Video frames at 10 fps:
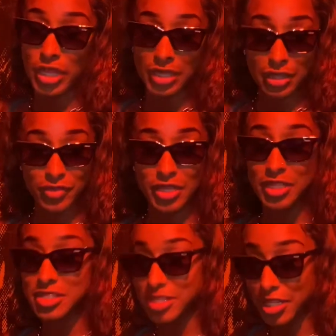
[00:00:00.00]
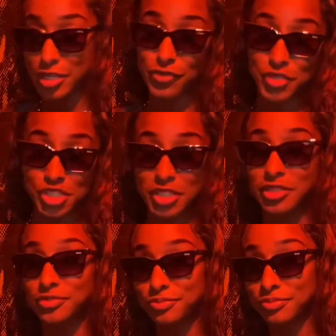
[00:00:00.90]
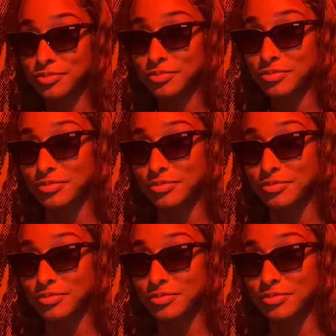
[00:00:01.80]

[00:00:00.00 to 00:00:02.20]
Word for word: and living and seeing different shit. All